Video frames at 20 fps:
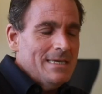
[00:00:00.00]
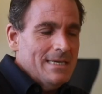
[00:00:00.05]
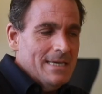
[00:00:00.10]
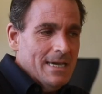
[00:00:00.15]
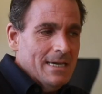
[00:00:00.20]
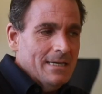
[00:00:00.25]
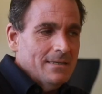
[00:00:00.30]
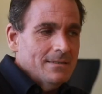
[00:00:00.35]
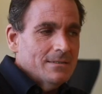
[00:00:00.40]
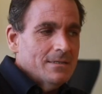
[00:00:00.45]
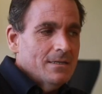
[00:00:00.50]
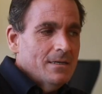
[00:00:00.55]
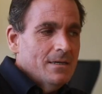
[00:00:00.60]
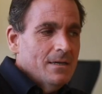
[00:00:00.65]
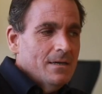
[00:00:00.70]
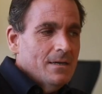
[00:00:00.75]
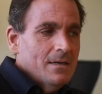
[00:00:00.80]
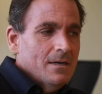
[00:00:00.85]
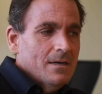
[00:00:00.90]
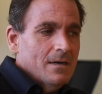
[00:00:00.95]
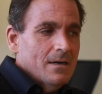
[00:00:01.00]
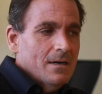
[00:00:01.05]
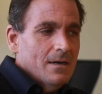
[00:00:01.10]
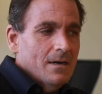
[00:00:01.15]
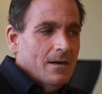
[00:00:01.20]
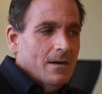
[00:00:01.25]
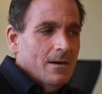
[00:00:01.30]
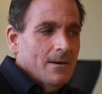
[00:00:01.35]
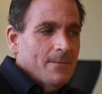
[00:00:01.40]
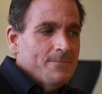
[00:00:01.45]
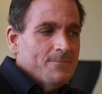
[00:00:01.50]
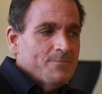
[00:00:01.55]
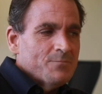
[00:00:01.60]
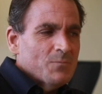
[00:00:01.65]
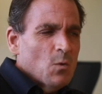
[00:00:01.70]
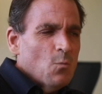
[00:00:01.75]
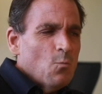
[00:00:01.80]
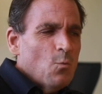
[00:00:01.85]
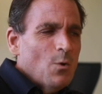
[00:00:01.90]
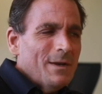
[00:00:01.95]
yet
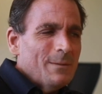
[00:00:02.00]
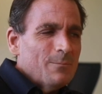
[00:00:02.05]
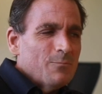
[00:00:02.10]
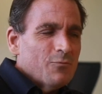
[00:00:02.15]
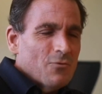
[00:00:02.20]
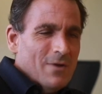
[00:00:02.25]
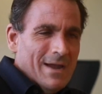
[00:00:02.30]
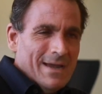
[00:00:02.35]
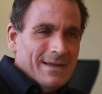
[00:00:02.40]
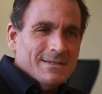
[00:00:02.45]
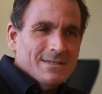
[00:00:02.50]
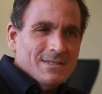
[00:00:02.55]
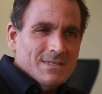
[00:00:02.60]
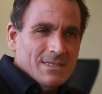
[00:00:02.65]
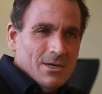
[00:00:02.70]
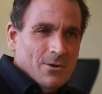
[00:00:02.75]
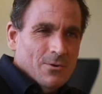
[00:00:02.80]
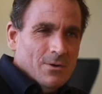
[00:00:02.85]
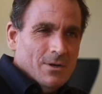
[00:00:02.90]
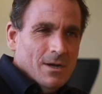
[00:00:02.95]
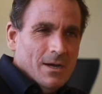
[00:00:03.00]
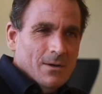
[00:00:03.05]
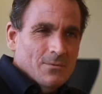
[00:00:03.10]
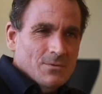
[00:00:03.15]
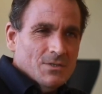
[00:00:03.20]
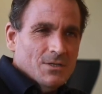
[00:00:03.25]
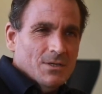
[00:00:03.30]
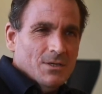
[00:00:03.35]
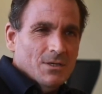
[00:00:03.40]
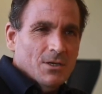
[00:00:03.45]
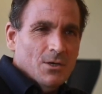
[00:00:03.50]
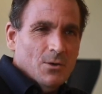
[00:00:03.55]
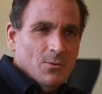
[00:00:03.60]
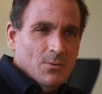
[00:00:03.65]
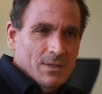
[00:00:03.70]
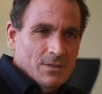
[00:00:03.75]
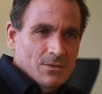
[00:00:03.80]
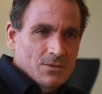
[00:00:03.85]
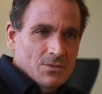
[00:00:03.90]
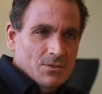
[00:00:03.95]
what practice area I was going to go
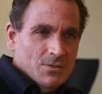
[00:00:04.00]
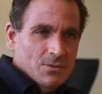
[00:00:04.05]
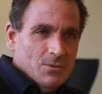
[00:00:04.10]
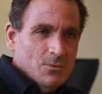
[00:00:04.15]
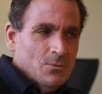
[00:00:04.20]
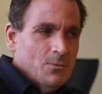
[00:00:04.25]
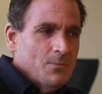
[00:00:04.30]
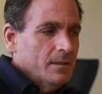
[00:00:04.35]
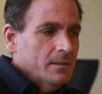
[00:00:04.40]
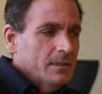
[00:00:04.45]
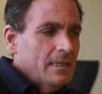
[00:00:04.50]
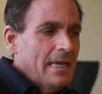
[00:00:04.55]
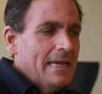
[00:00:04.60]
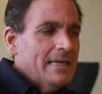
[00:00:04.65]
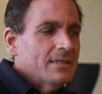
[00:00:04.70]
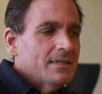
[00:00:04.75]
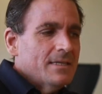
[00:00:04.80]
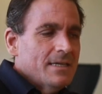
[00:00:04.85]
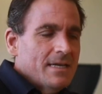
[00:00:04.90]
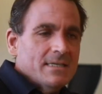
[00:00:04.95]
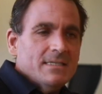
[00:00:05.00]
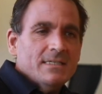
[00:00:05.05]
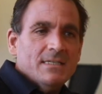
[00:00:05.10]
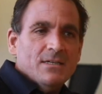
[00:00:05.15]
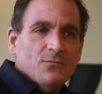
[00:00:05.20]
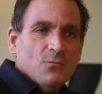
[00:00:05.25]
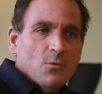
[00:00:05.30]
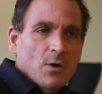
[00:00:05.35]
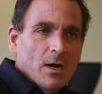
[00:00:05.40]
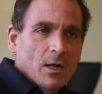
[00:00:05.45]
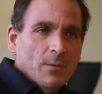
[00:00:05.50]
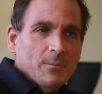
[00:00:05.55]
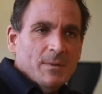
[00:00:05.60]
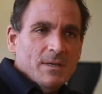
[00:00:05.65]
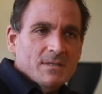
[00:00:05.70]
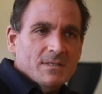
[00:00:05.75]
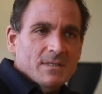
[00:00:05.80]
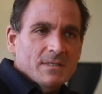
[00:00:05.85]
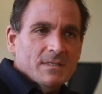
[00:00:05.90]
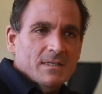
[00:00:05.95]
into. Liked the idea of Weil
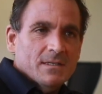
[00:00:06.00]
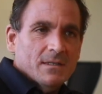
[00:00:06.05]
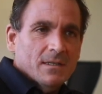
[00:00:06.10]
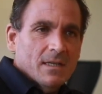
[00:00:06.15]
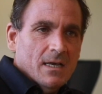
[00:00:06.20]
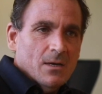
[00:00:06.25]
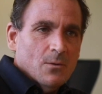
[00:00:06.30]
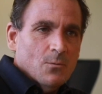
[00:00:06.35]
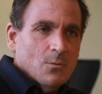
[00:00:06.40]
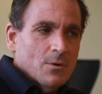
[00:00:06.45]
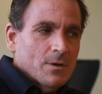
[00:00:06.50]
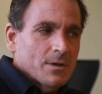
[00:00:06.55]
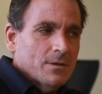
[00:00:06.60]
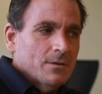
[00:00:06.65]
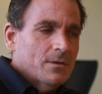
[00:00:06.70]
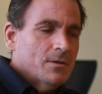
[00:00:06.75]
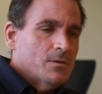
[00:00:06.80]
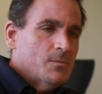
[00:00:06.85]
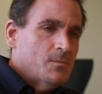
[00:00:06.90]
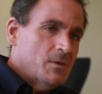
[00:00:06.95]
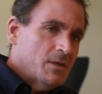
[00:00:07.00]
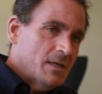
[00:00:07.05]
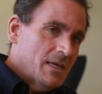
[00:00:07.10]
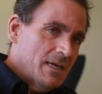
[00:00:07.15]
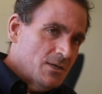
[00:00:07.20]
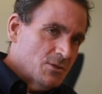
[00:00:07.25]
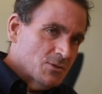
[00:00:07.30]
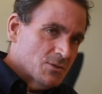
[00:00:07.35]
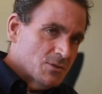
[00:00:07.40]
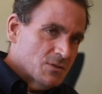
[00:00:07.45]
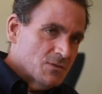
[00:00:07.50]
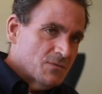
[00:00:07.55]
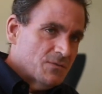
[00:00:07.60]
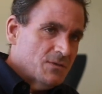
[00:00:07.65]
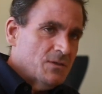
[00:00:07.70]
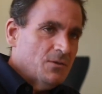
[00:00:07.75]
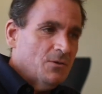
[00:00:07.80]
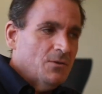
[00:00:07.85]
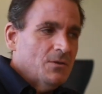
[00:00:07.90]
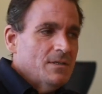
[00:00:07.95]
because they did a lot of work in the communications
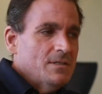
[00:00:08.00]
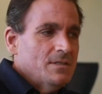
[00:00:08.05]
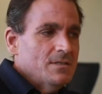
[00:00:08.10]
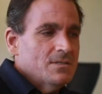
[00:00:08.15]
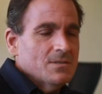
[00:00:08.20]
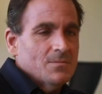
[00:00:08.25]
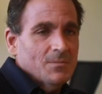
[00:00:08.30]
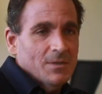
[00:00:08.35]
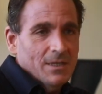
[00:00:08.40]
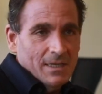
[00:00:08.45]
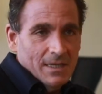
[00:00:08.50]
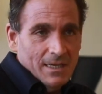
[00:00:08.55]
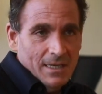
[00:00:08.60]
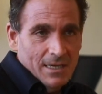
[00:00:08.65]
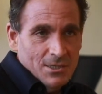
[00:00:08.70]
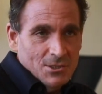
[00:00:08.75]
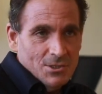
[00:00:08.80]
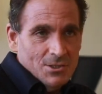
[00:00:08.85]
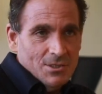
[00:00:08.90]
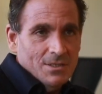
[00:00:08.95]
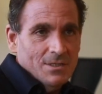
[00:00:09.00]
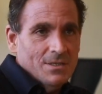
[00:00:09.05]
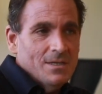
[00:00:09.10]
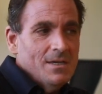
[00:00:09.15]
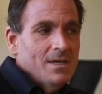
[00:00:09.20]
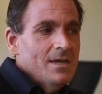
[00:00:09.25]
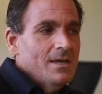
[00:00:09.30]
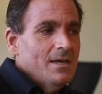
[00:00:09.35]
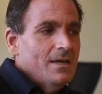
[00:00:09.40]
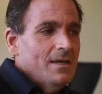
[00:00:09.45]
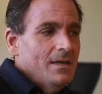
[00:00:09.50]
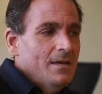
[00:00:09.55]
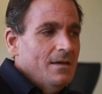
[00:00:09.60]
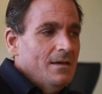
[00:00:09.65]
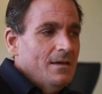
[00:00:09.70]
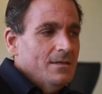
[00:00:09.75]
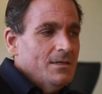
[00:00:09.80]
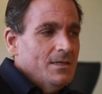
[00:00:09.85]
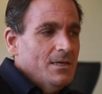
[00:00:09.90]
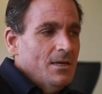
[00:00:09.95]
field. They did some litigation,
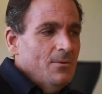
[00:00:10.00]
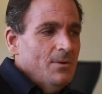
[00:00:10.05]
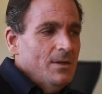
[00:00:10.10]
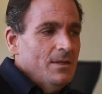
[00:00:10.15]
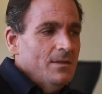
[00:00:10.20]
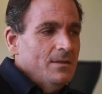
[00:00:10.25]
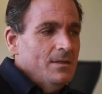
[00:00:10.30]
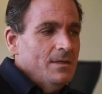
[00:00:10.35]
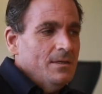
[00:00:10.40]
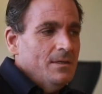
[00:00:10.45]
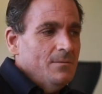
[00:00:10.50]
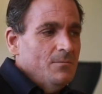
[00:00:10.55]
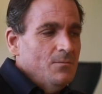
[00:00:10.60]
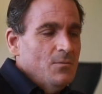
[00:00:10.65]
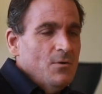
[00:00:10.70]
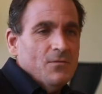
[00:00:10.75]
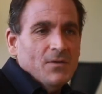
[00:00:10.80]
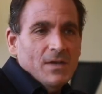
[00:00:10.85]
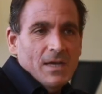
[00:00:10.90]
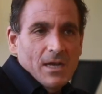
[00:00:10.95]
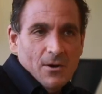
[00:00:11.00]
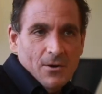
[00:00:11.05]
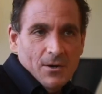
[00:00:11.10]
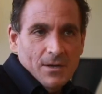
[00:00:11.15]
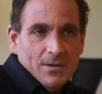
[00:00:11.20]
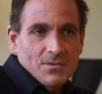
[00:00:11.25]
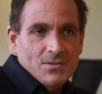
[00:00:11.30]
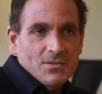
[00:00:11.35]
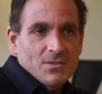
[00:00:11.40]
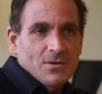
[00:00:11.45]
you know, in the movie area and